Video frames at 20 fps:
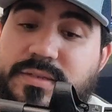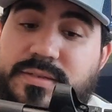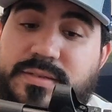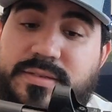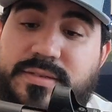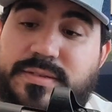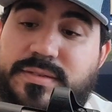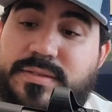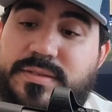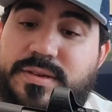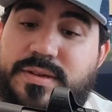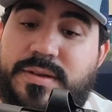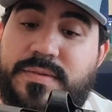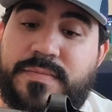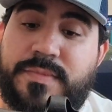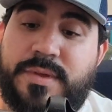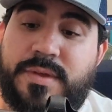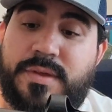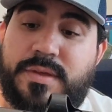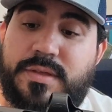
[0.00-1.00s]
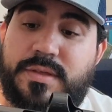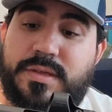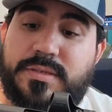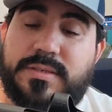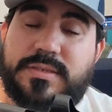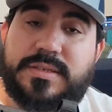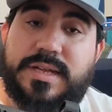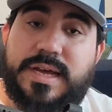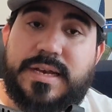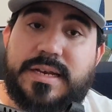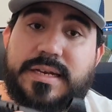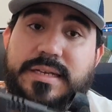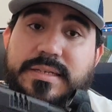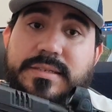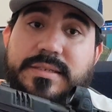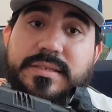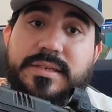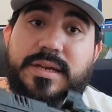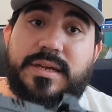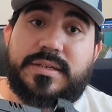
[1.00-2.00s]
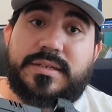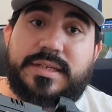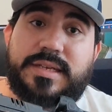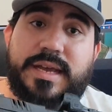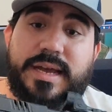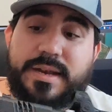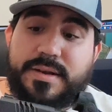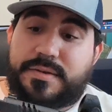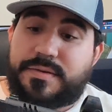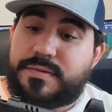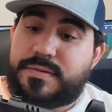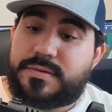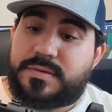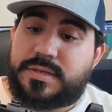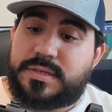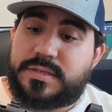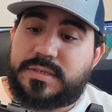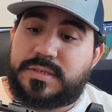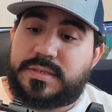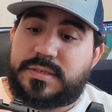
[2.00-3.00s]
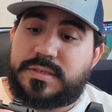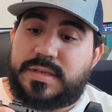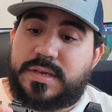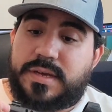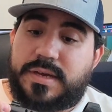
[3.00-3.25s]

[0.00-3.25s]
This is not an easy gun to get. This is,